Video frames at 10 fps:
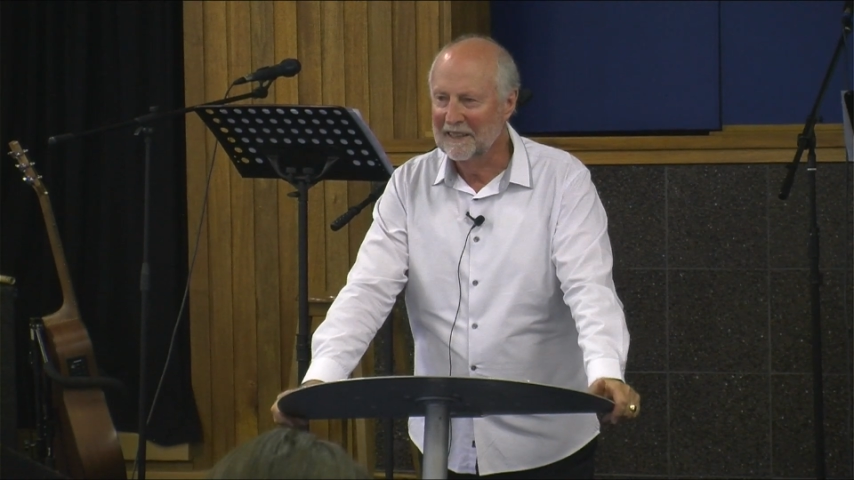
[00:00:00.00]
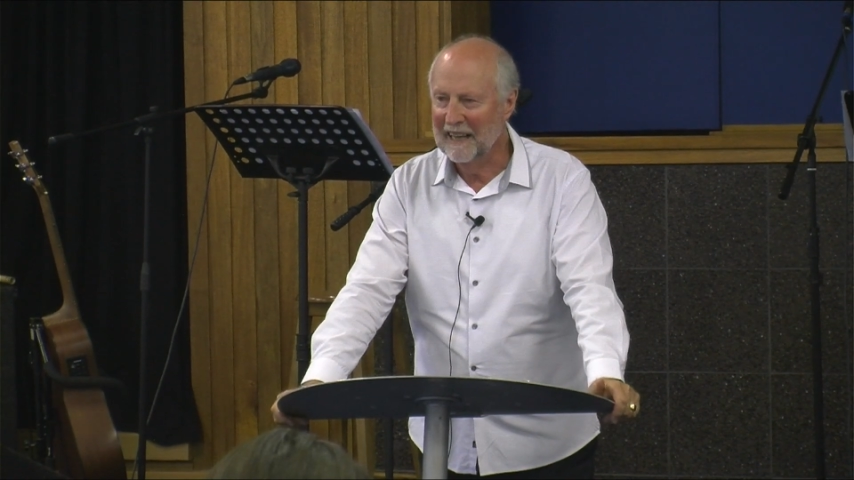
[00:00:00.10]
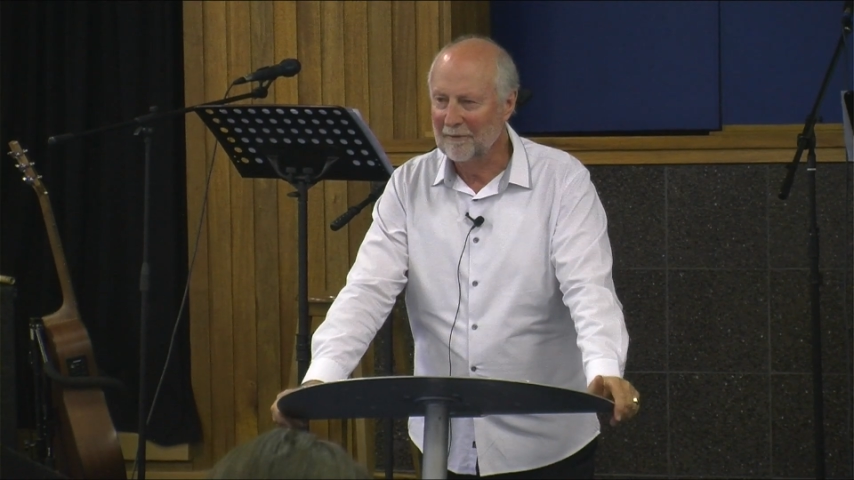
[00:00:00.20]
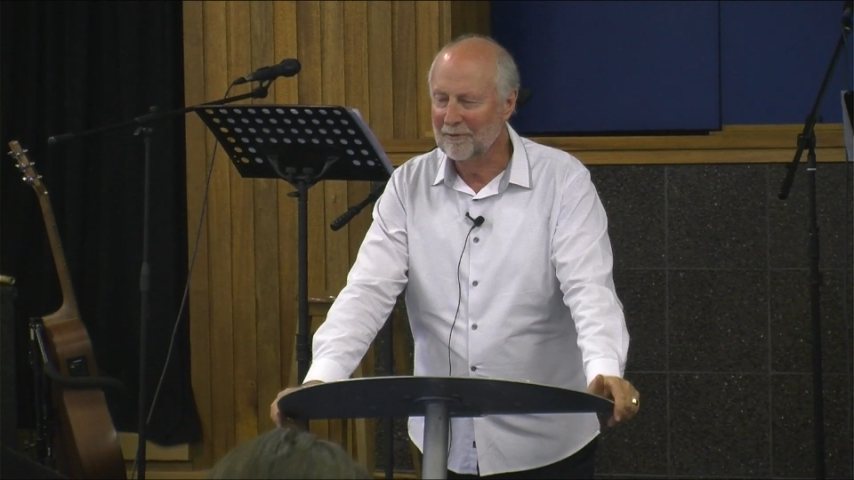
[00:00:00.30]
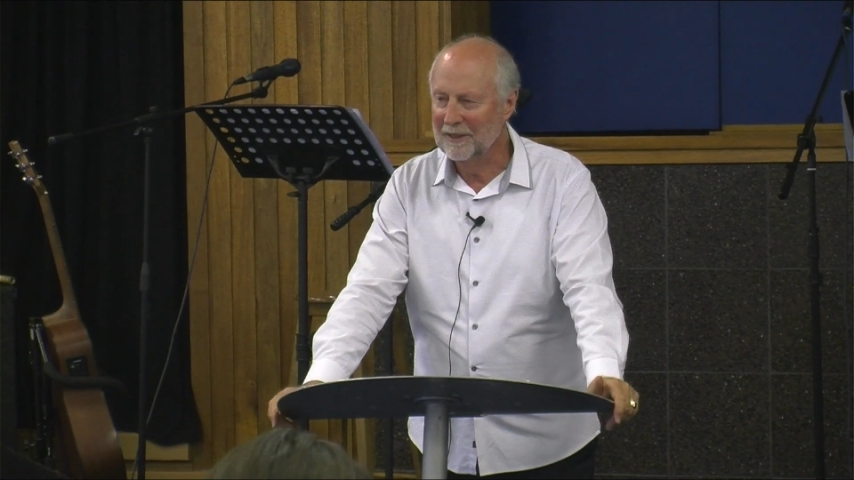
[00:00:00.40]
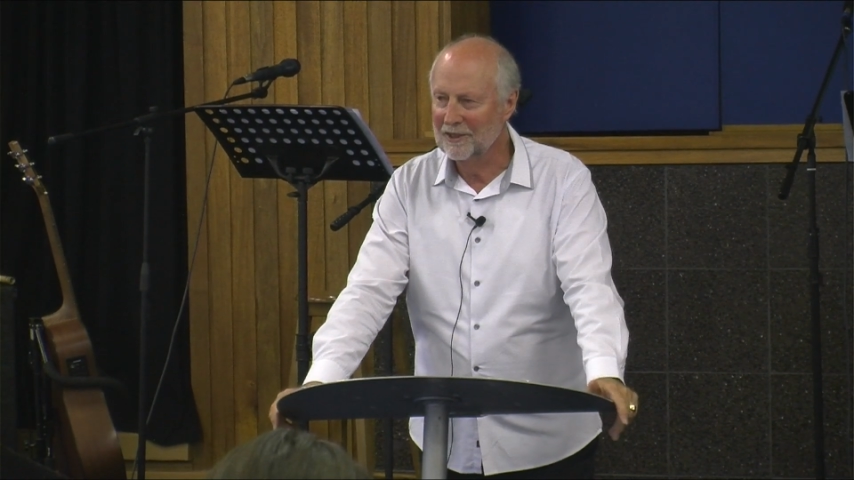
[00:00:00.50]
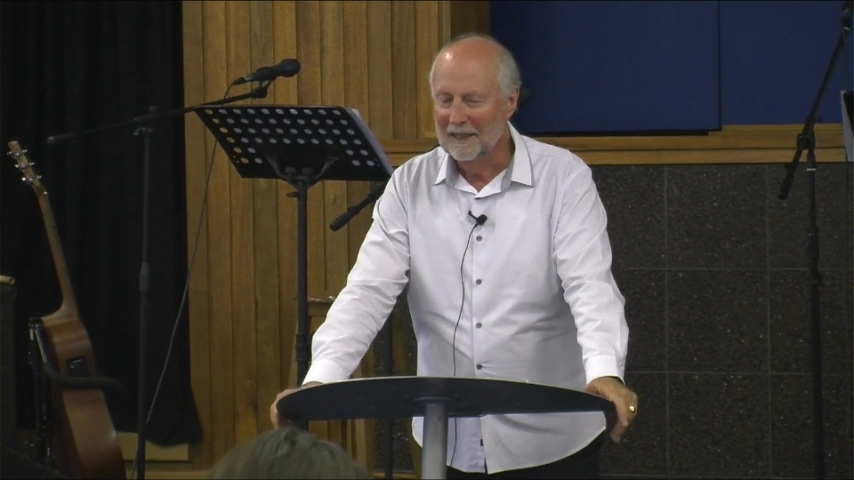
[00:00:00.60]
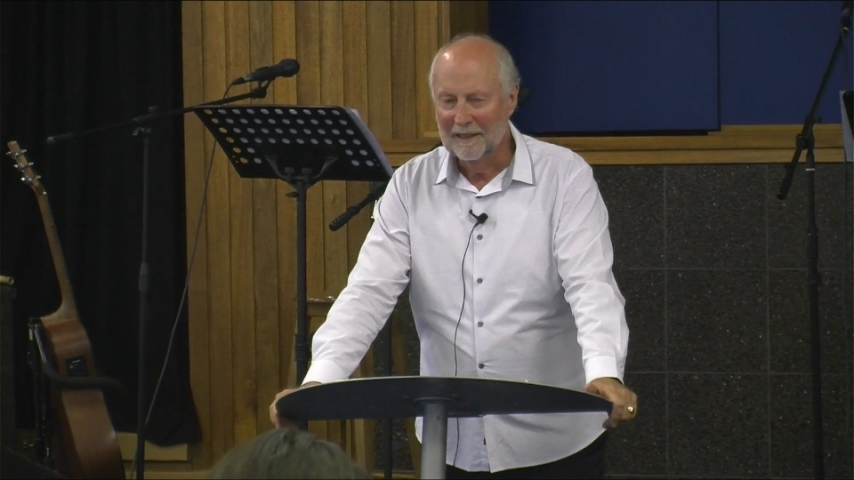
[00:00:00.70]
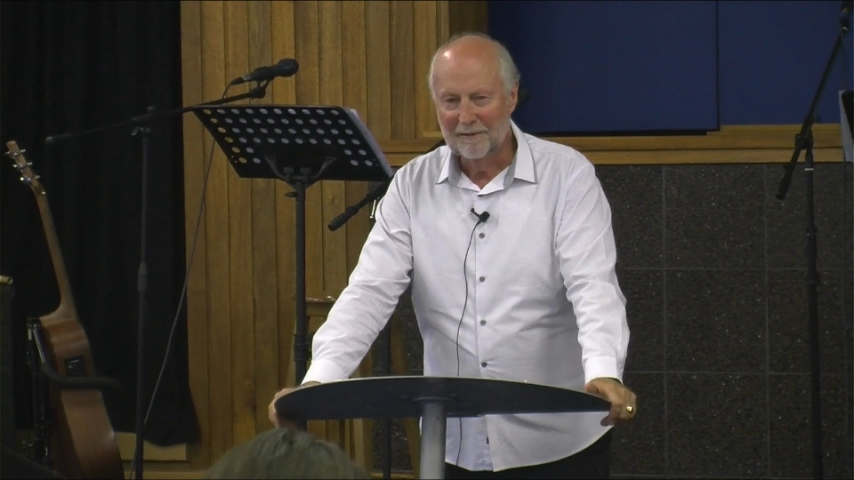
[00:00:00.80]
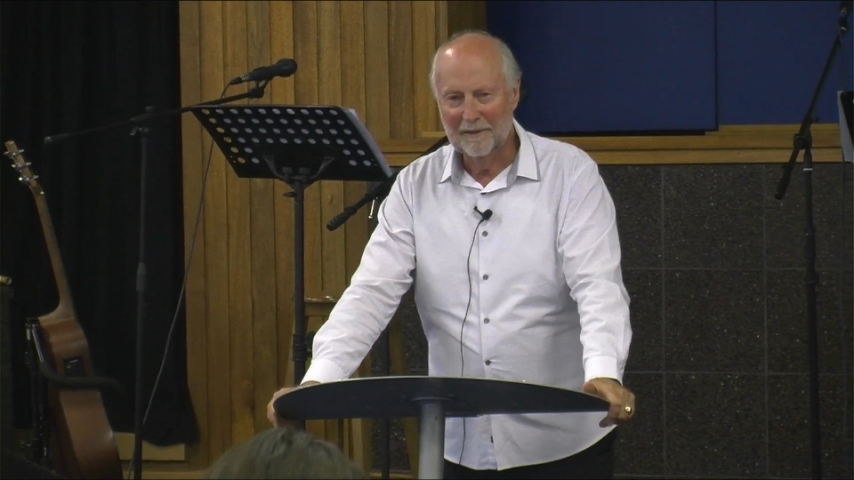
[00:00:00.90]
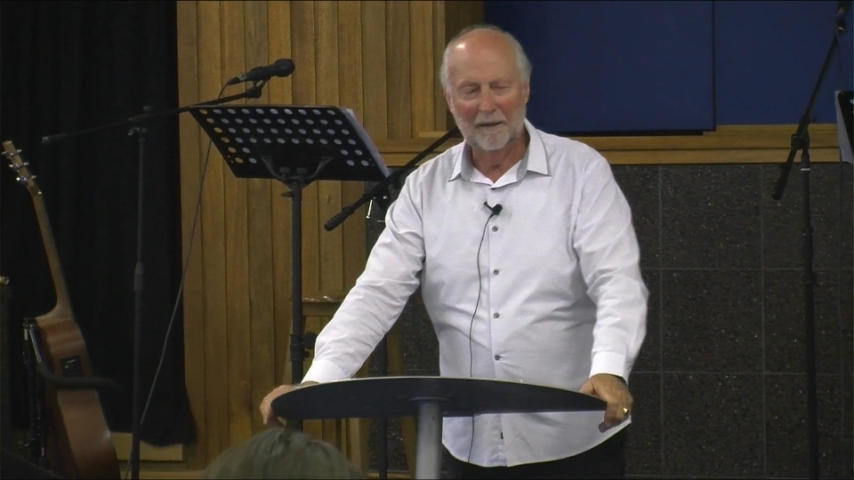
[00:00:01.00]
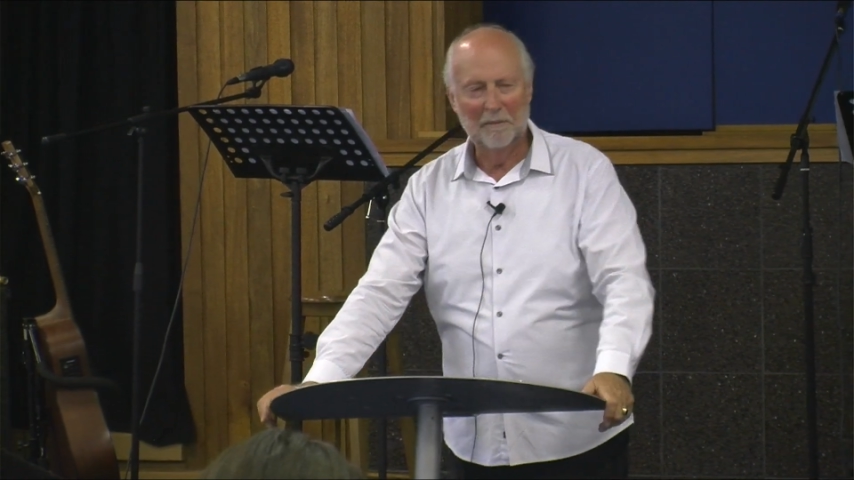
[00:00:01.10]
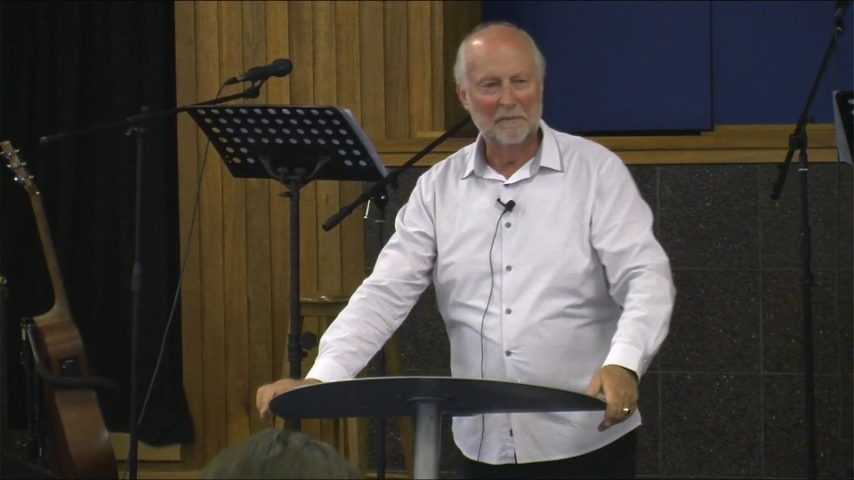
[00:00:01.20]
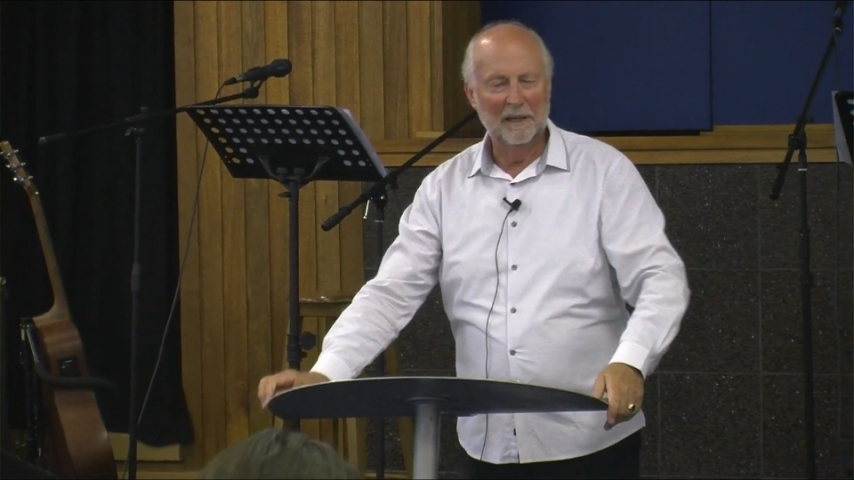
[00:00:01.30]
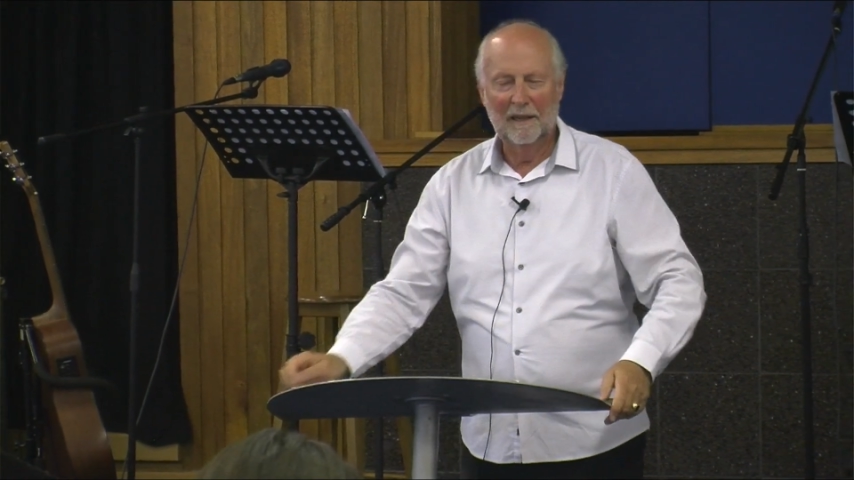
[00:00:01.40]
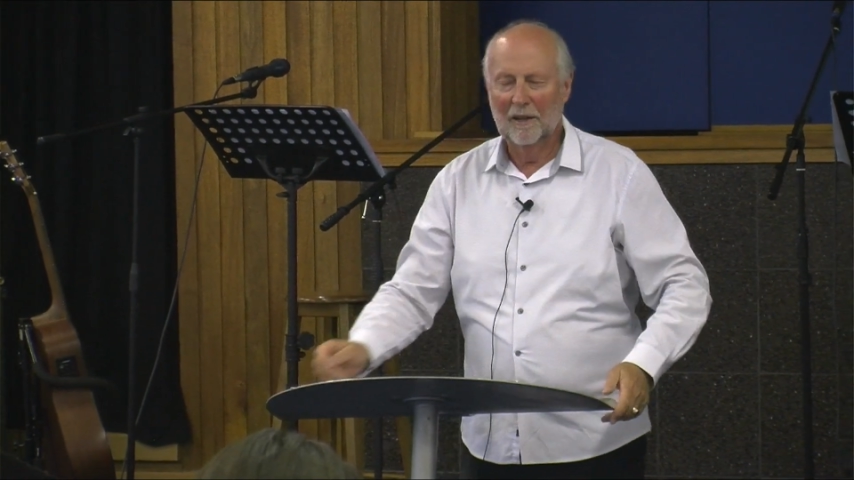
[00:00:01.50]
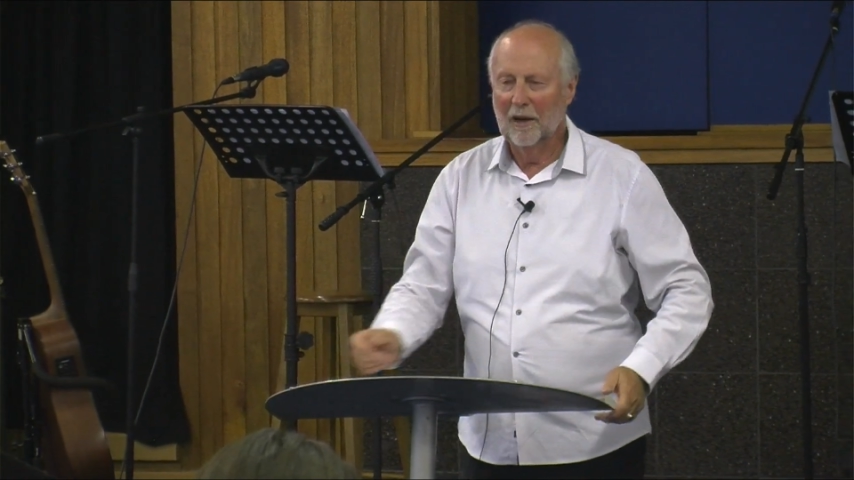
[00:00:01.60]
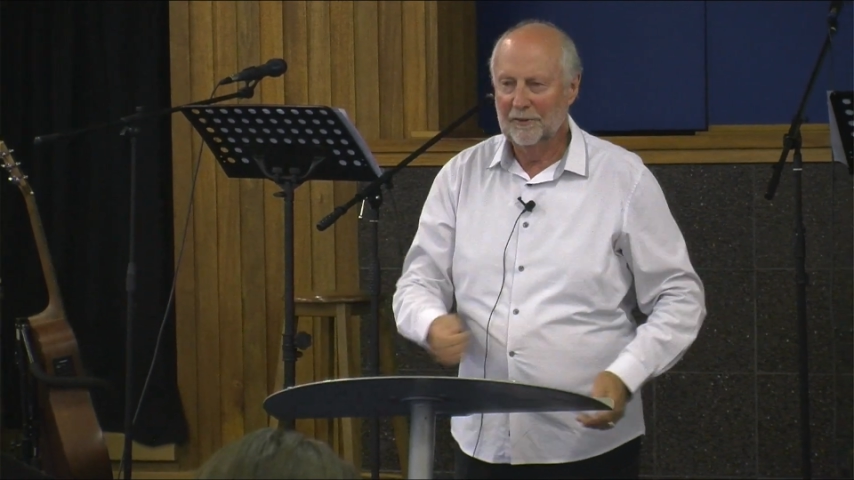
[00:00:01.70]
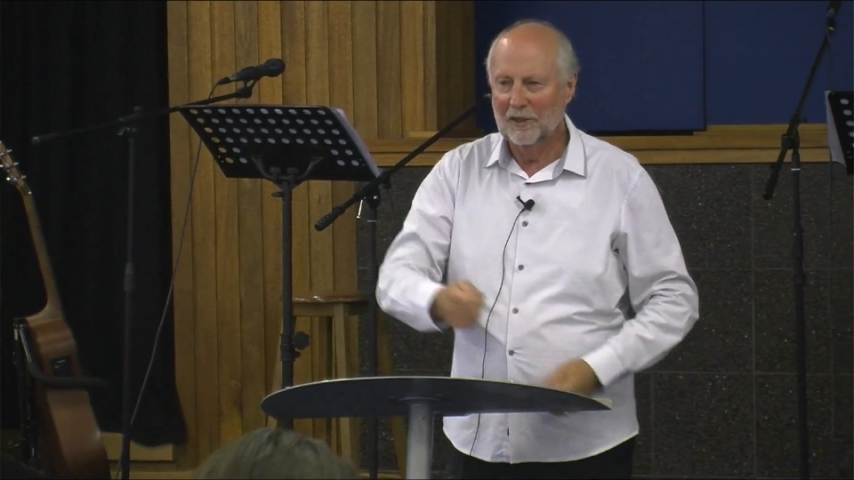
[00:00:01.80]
the average life.